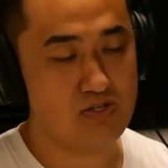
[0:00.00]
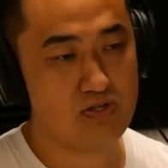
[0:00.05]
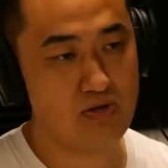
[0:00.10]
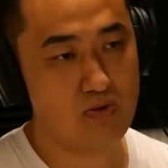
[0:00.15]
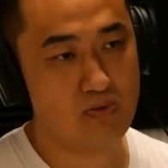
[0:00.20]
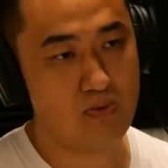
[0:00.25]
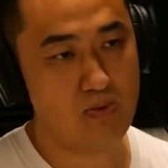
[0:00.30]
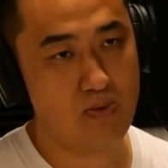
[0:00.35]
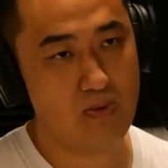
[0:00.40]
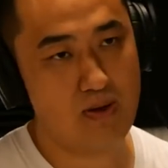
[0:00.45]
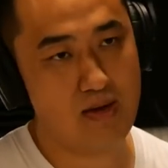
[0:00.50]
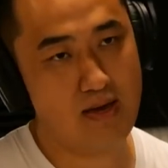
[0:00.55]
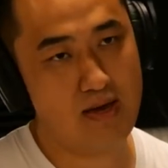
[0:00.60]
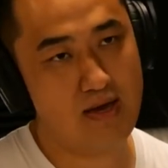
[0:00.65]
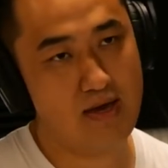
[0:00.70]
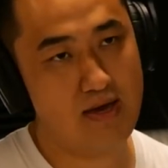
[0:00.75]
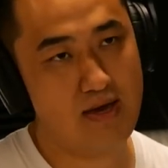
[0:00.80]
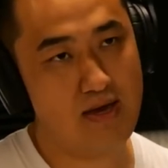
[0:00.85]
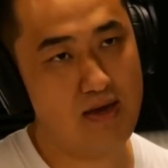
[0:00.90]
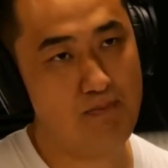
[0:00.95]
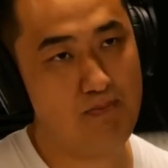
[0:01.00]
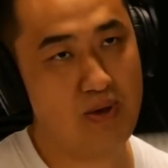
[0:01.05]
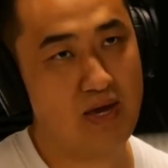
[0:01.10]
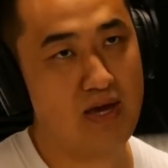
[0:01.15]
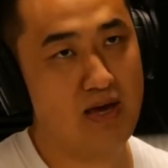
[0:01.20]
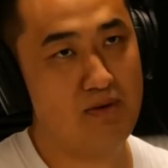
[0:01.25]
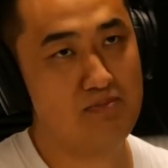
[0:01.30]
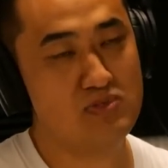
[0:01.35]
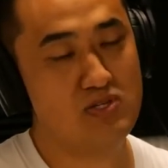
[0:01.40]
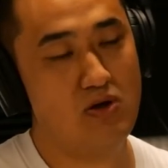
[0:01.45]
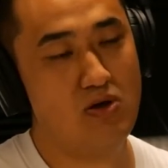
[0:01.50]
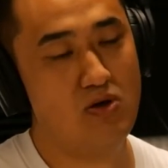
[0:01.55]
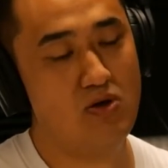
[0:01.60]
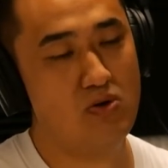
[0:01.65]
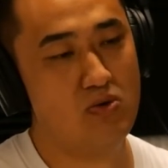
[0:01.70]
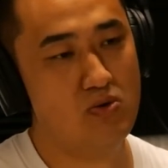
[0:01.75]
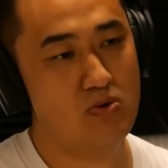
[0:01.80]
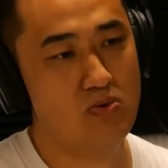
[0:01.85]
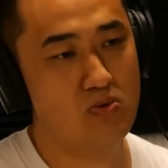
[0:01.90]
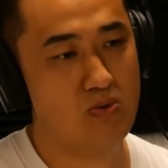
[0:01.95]
So it becomes a
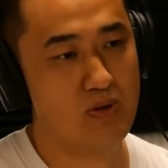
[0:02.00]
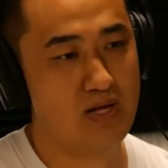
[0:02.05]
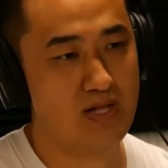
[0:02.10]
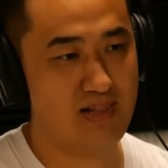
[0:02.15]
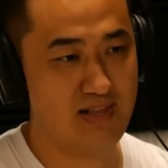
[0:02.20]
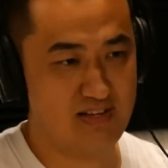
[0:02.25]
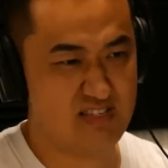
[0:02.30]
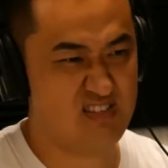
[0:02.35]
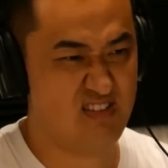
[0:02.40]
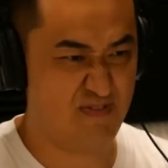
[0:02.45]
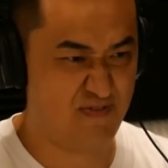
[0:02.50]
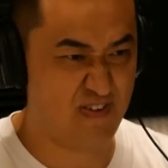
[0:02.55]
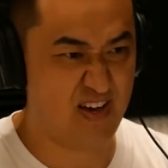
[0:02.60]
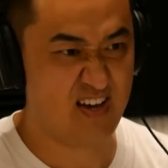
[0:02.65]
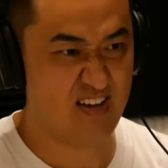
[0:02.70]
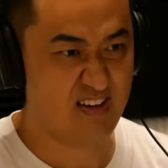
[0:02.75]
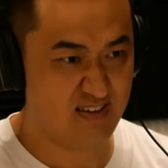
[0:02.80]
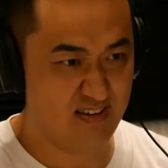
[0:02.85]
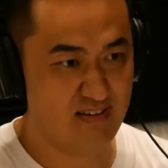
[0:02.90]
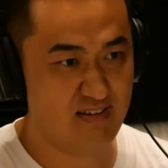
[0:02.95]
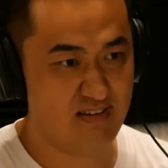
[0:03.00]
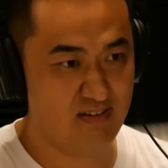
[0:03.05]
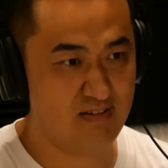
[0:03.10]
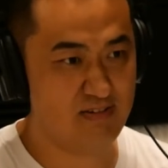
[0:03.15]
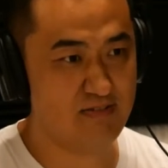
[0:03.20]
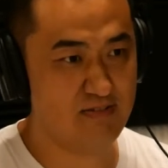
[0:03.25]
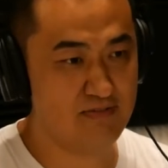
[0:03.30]
whole clusterfuck yeah.